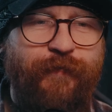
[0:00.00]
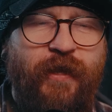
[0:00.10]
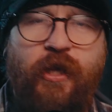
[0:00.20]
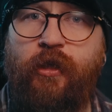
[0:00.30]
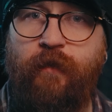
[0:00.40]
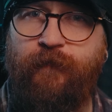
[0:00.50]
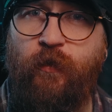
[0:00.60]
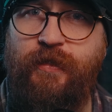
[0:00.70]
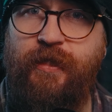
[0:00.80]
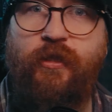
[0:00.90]
of
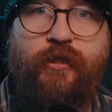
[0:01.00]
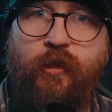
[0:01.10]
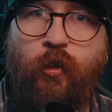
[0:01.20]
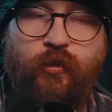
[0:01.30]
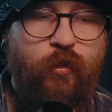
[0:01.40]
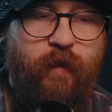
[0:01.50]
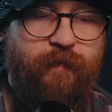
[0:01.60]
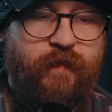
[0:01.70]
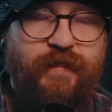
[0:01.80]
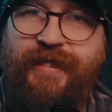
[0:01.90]
confusing because you're not sure if
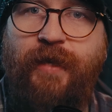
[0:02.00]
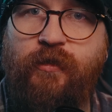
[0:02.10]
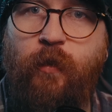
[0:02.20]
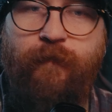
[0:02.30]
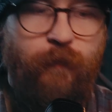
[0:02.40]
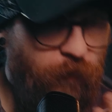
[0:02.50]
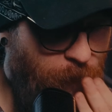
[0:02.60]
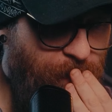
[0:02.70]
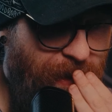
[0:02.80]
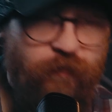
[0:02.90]
the sound's coming from your
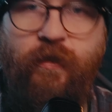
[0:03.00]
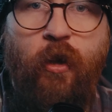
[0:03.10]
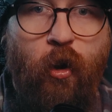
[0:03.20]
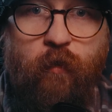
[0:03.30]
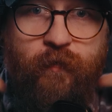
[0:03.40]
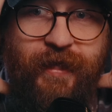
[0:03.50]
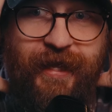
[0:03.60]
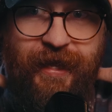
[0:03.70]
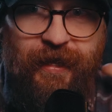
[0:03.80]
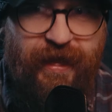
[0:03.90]
mouth or from
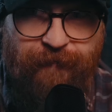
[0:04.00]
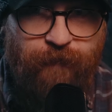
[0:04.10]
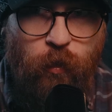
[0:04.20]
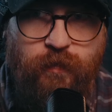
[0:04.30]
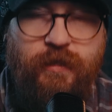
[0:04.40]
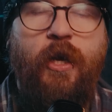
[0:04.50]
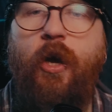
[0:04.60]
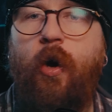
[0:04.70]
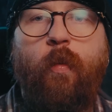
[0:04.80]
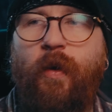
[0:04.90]
the earphones
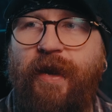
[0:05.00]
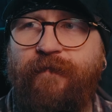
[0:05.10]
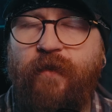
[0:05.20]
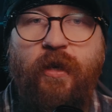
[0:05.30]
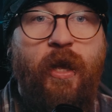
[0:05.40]
or whatever,